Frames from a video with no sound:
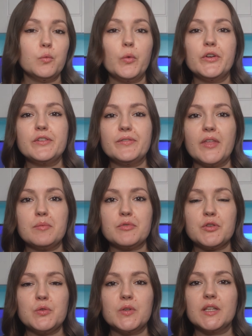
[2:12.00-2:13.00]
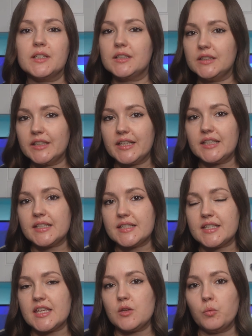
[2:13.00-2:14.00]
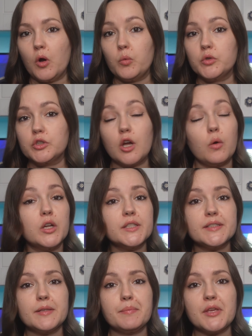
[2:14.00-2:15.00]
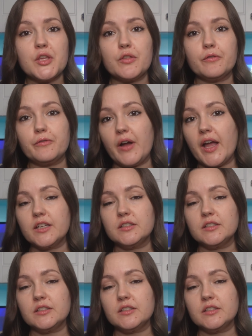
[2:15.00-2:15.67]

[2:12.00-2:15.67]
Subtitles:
one of them, you can clearly see what would go on to be the final